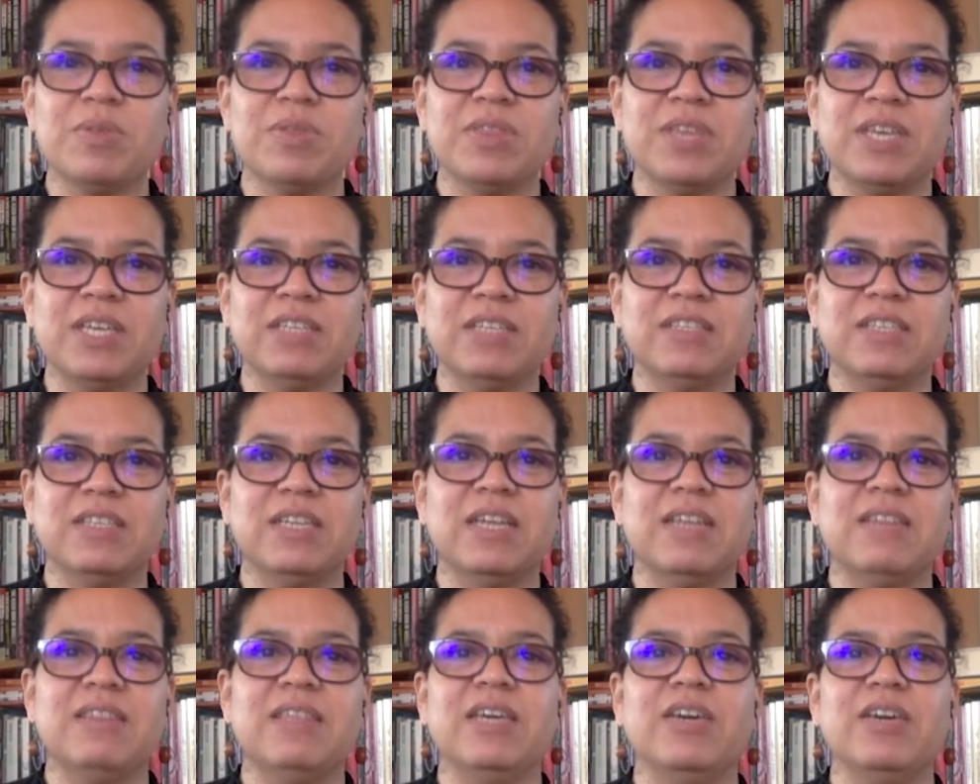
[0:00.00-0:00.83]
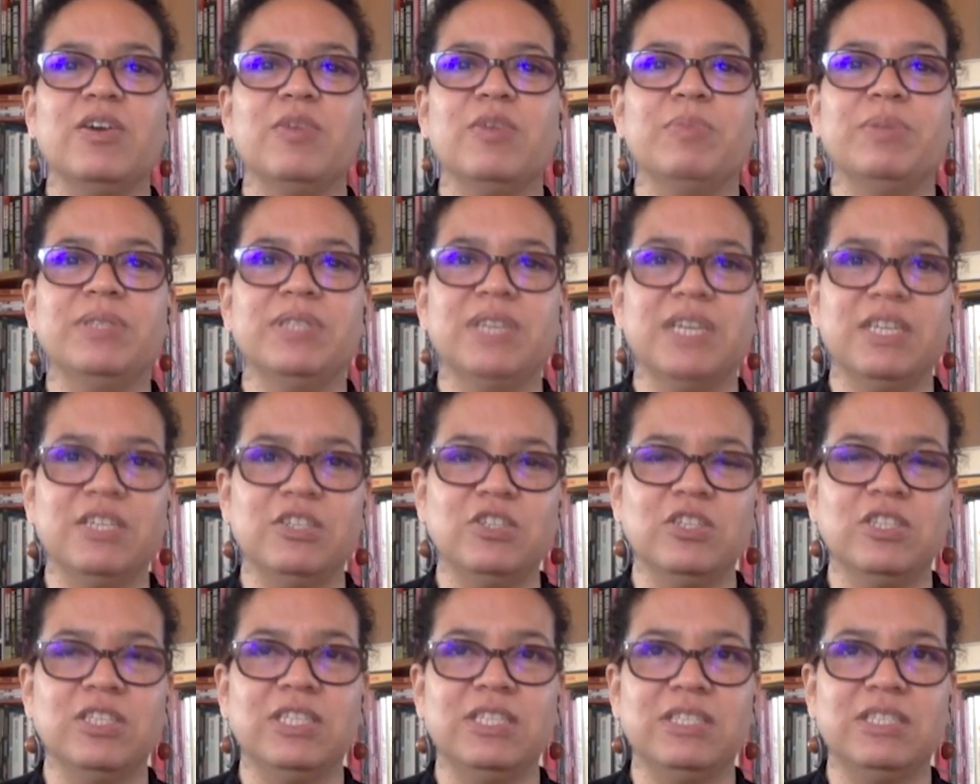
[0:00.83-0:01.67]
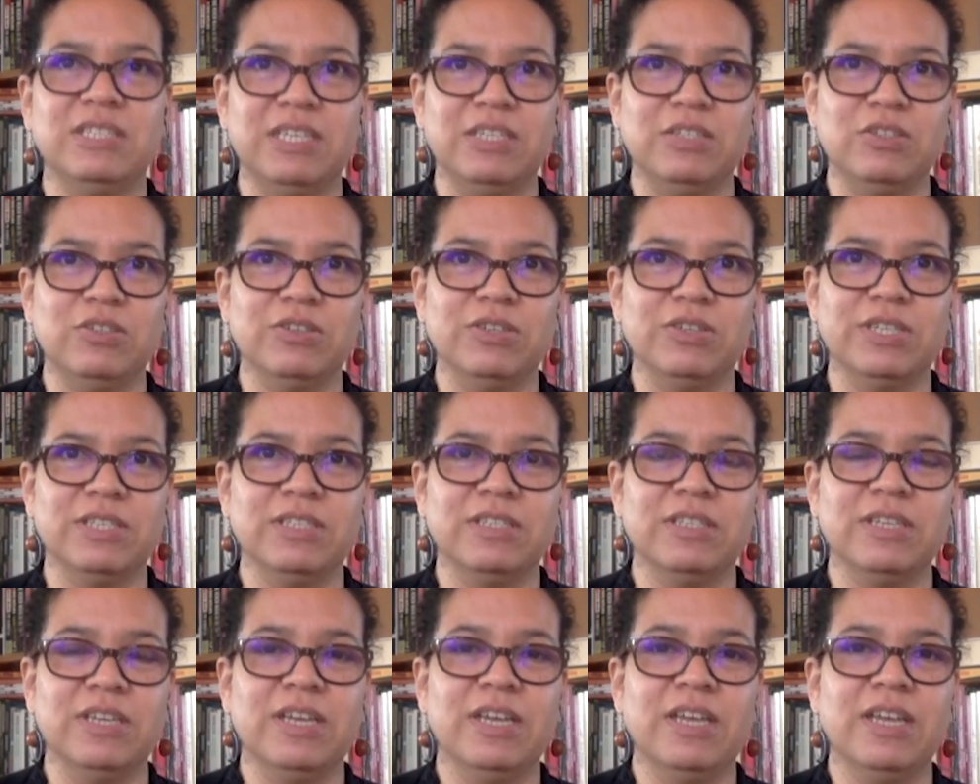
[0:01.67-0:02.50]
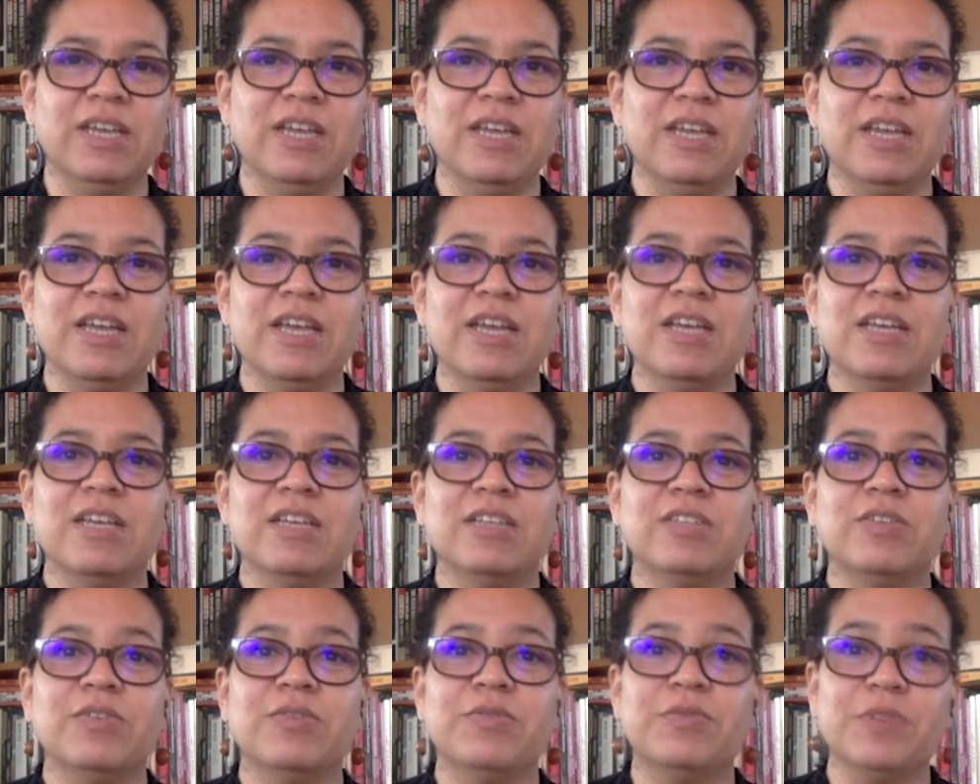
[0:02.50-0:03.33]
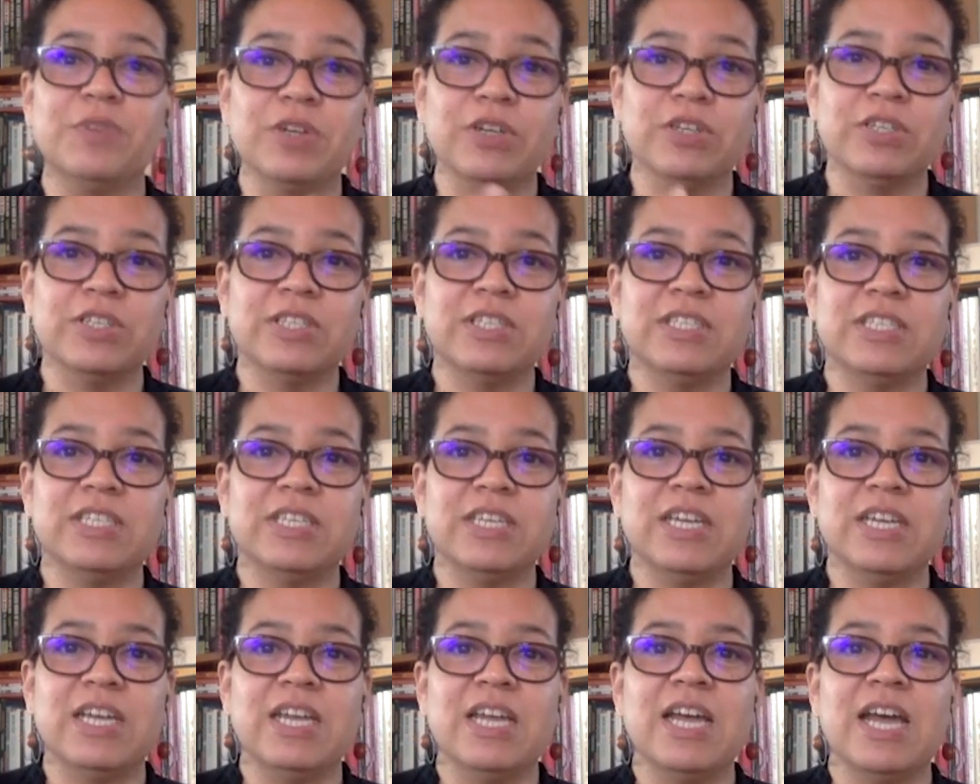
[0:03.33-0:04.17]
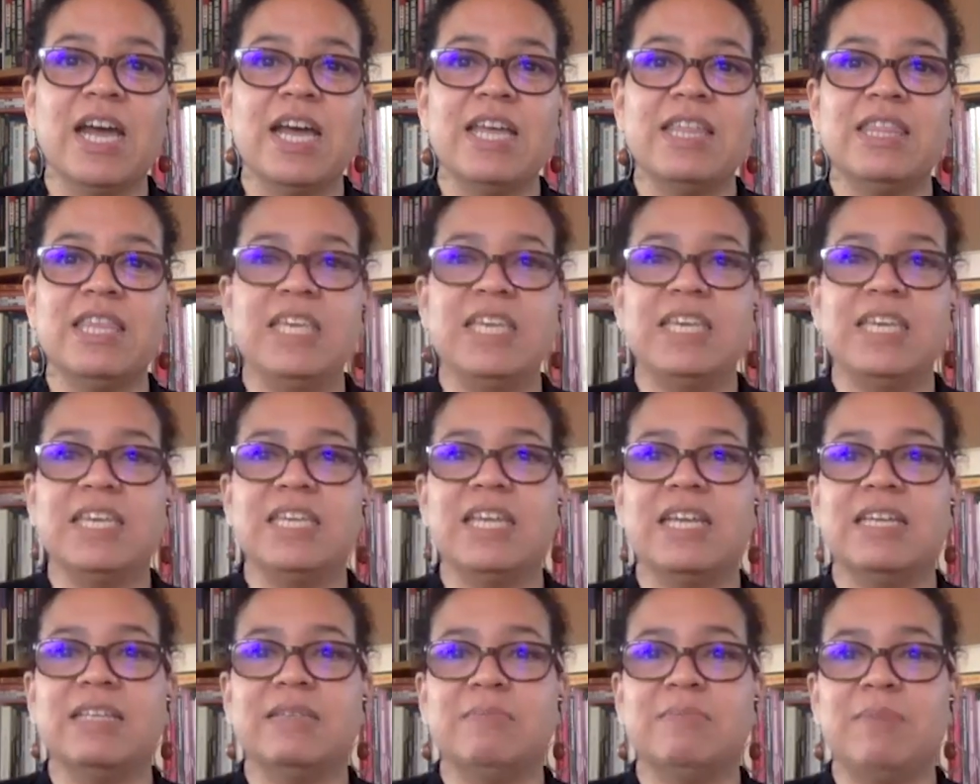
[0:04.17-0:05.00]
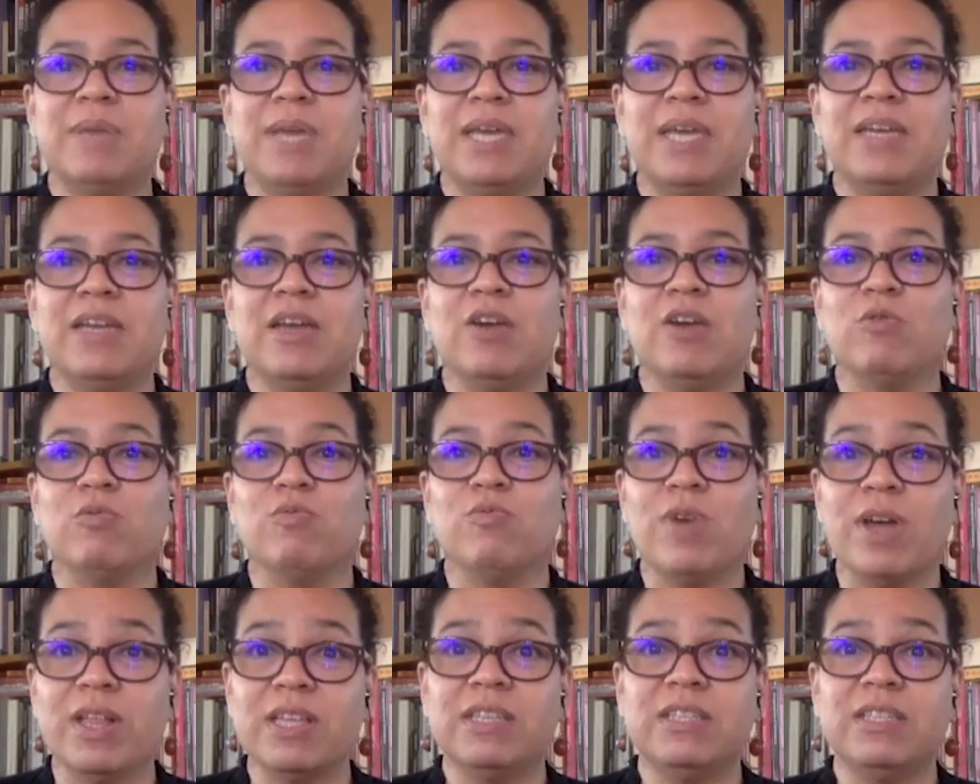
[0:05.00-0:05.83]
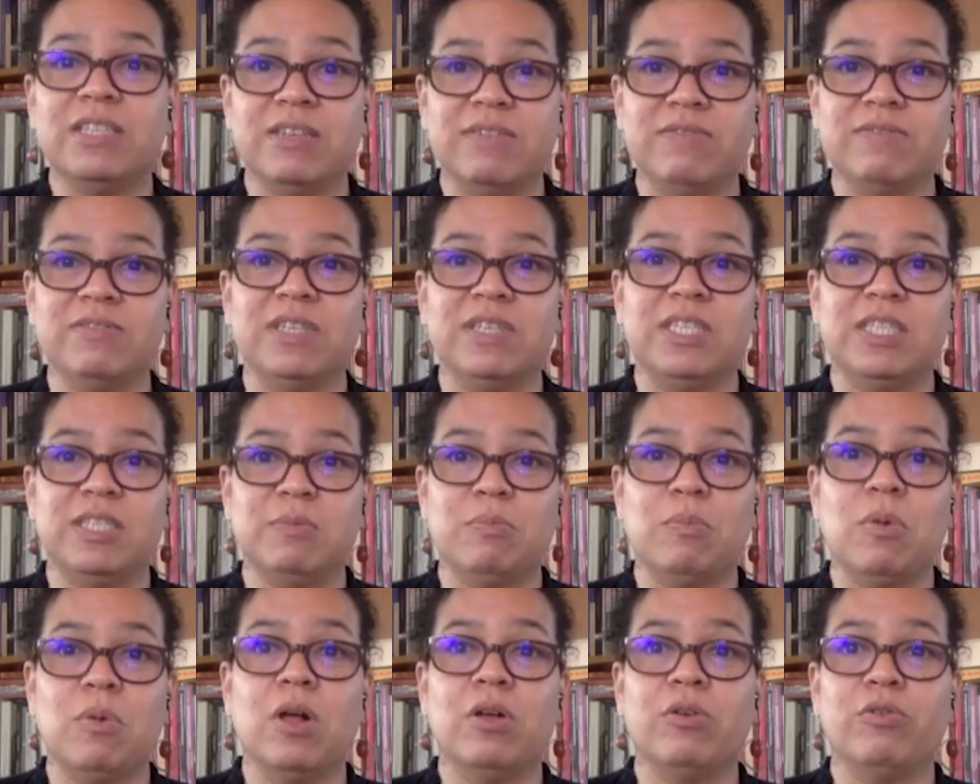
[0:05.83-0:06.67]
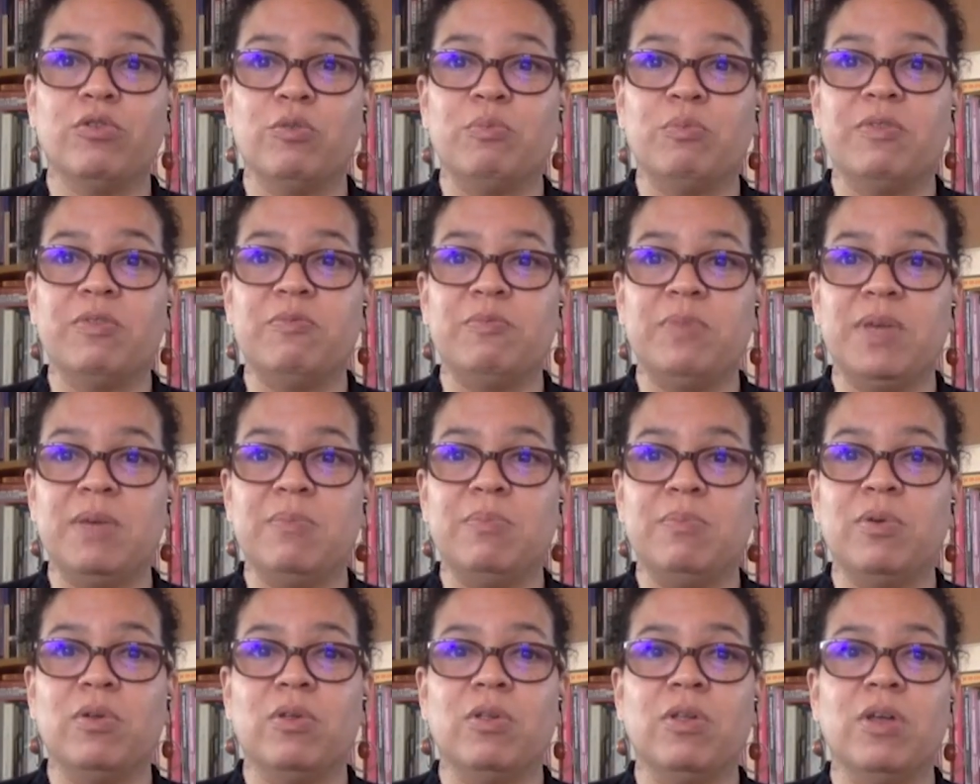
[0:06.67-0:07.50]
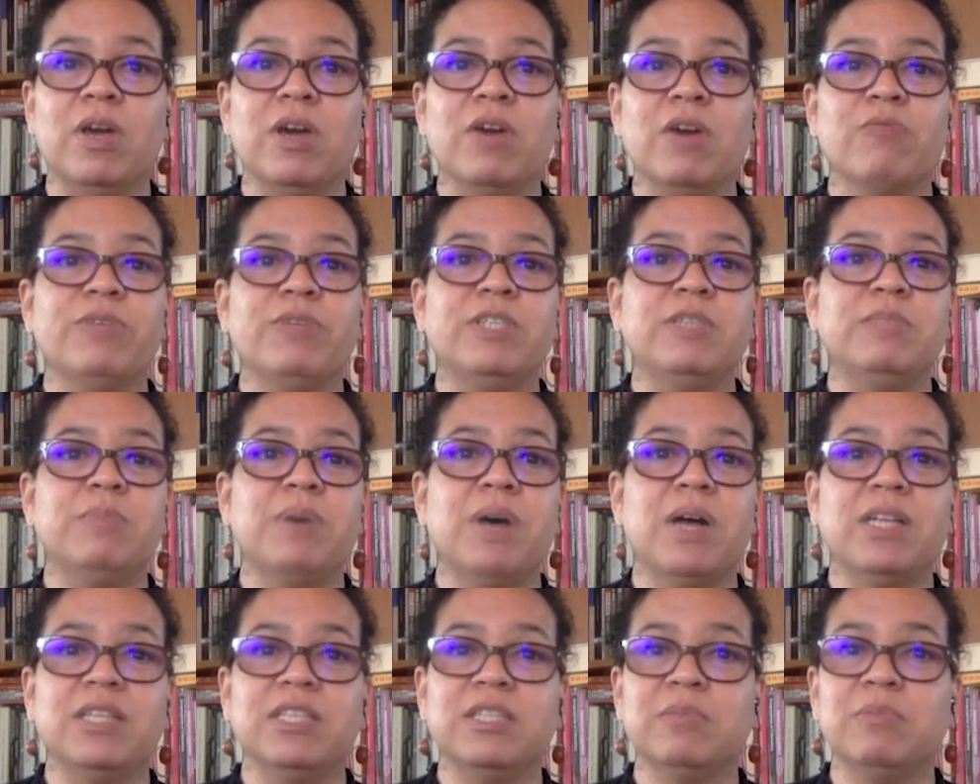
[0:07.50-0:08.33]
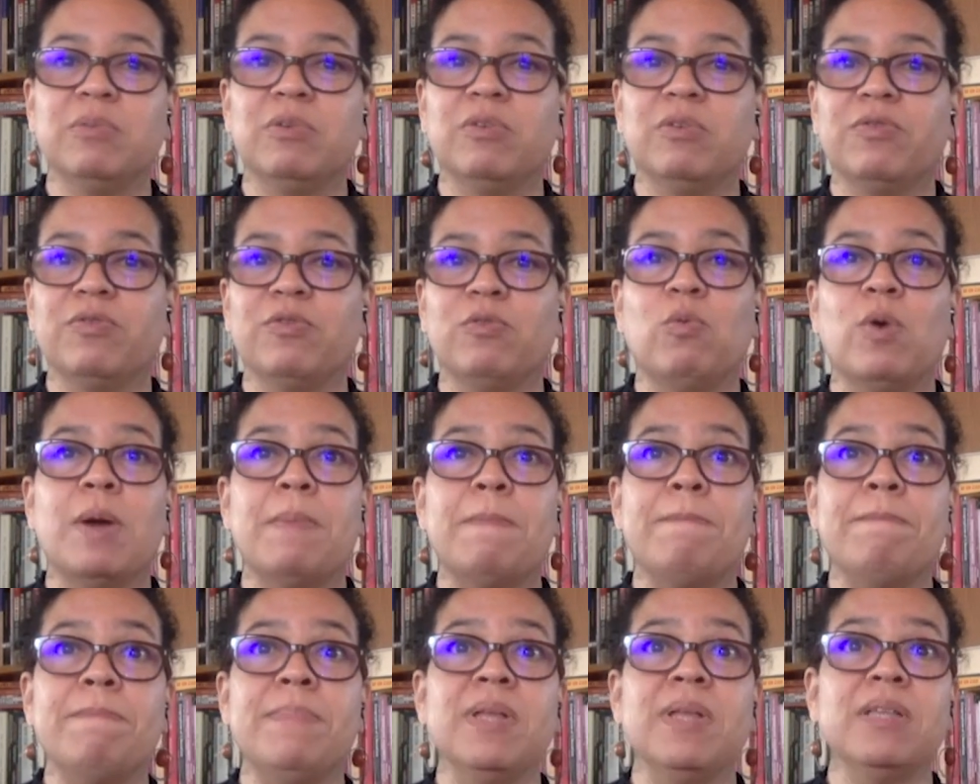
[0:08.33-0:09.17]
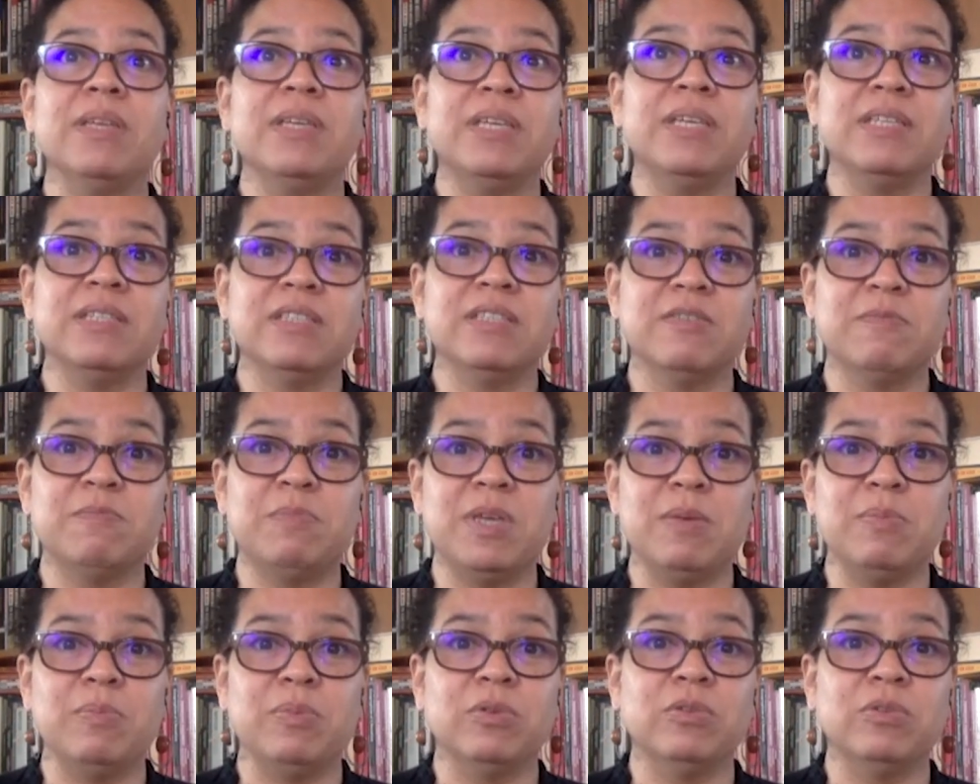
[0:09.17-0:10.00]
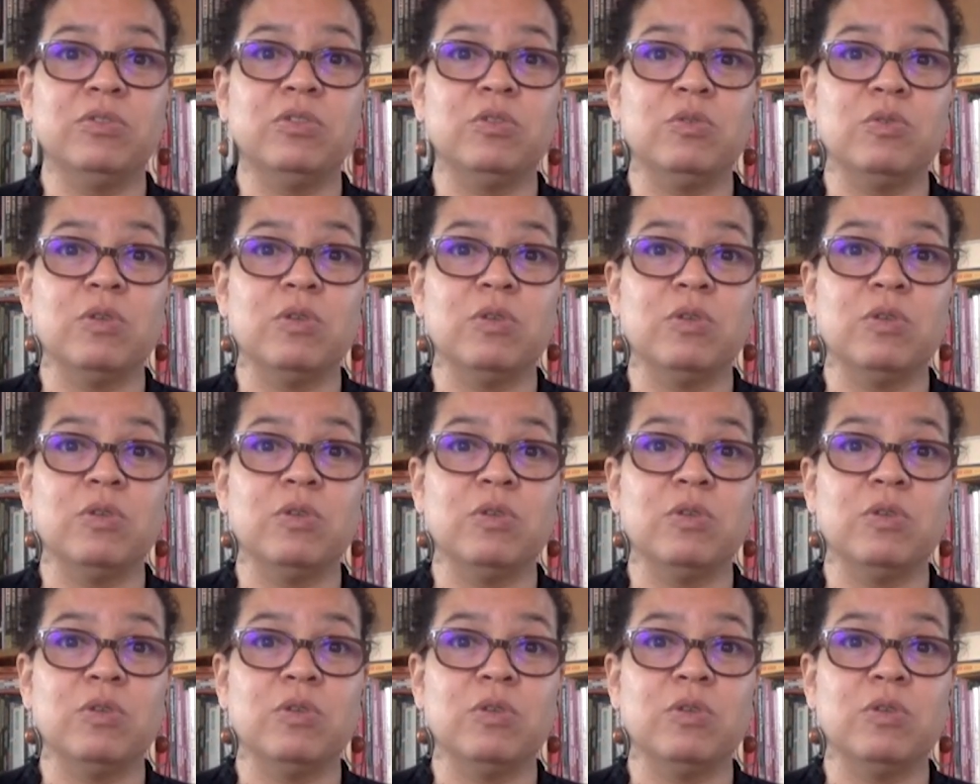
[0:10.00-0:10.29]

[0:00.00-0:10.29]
things that I think are potentially dangerous. So first, I think it has made a relatively small group of people responsible for what millions of people do